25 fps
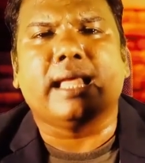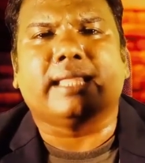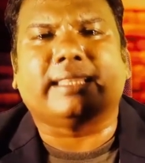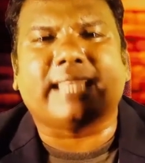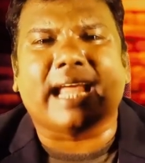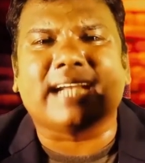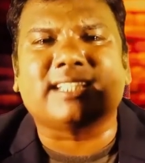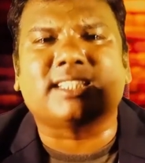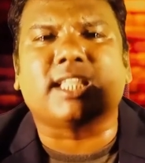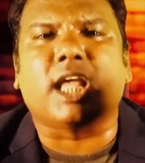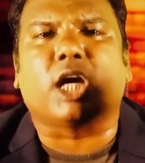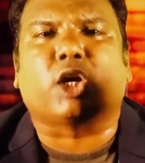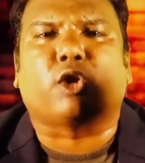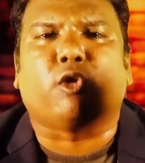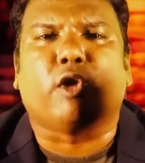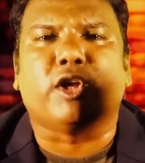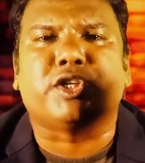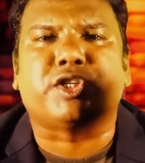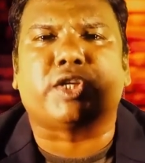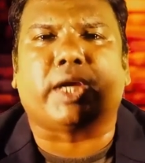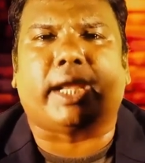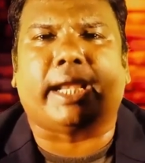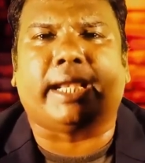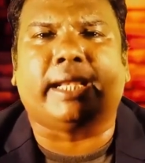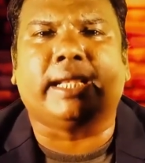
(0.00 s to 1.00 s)
That's the
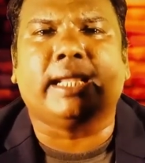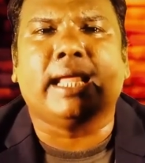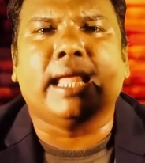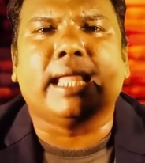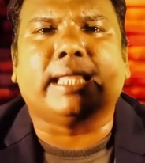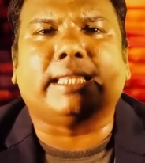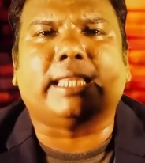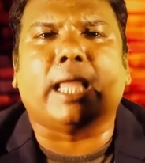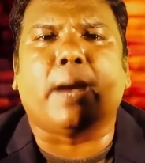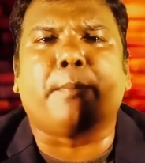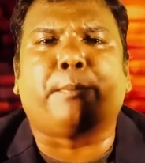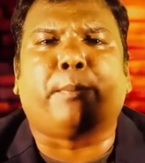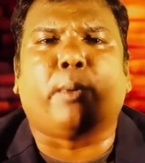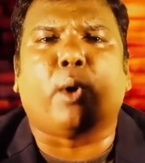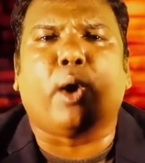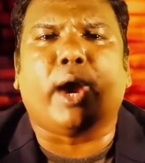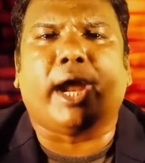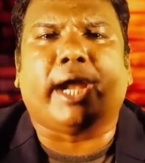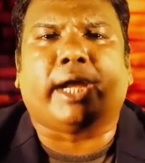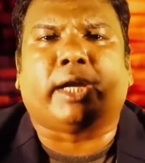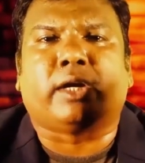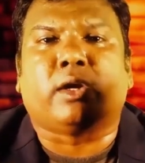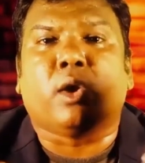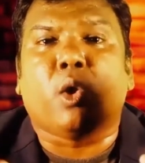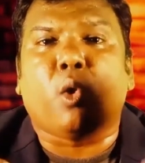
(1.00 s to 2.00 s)
question the
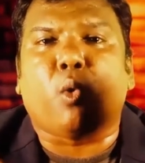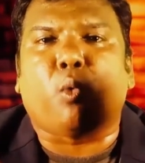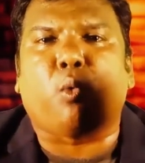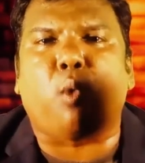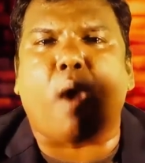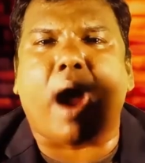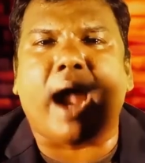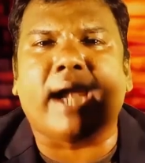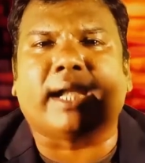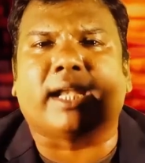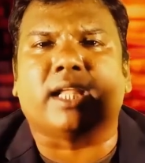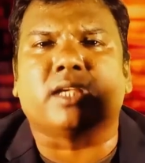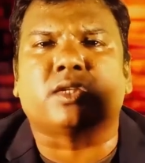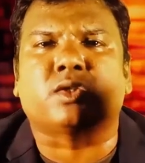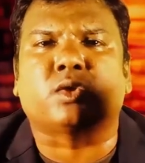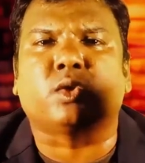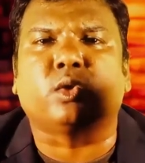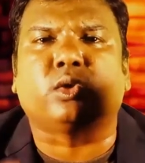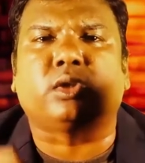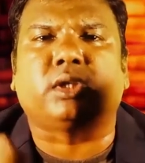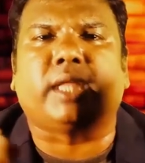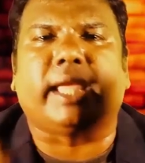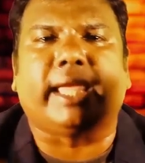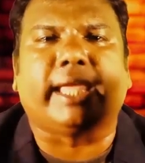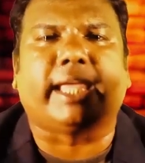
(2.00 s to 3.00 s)
poet wants us
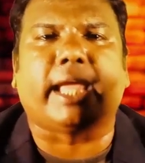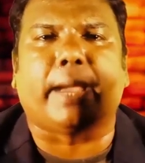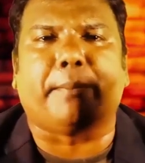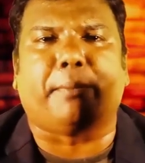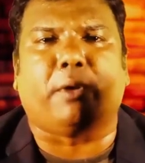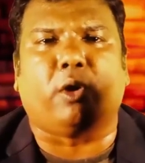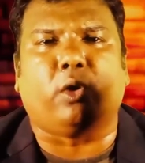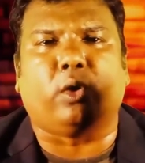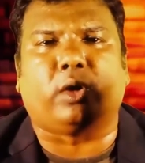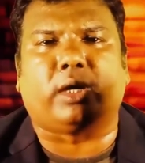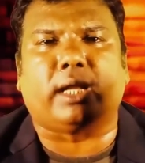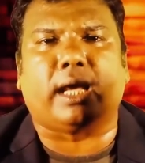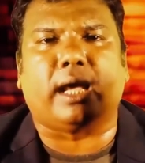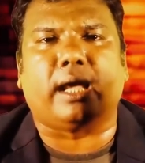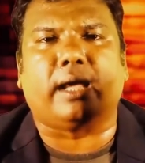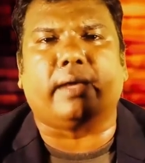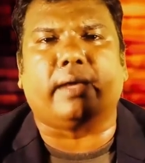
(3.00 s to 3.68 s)
to think about.